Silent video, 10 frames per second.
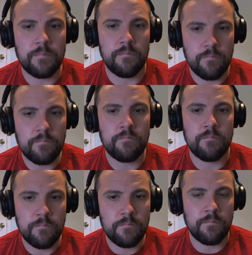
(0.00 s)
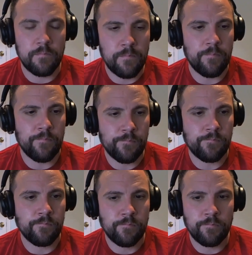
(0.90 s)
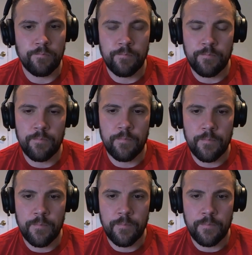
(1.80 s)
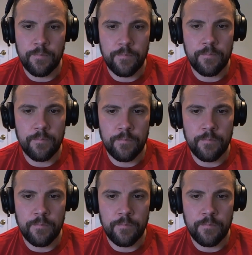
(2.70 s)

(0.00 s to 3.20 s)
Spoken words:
No words are spoken by the person on screen.